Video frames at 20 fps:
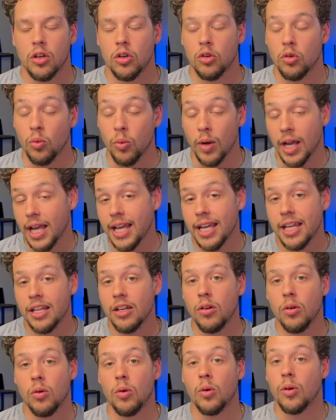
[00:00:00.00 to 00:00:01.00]
GUID,
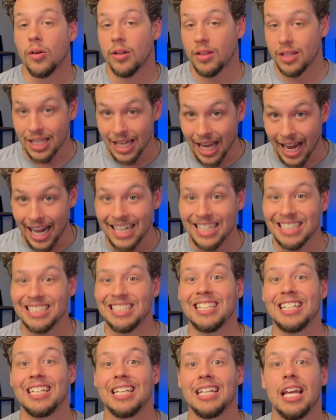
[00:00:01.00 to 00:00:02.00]
or the
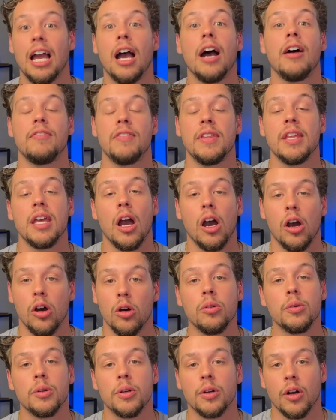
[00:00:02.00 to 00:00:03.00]
ID of the
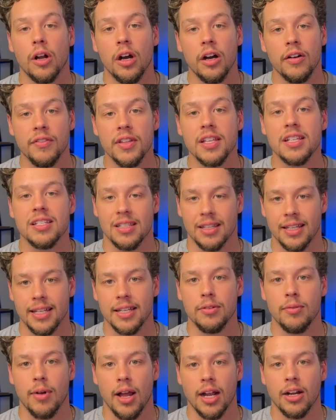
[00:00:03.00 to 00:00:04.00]
owner of this
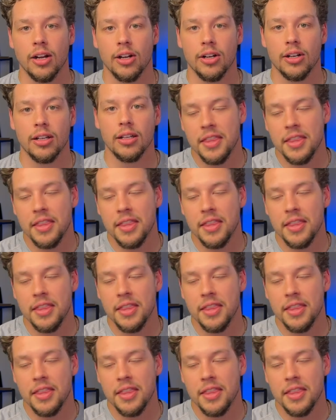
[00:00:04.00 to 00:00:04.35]
lead record.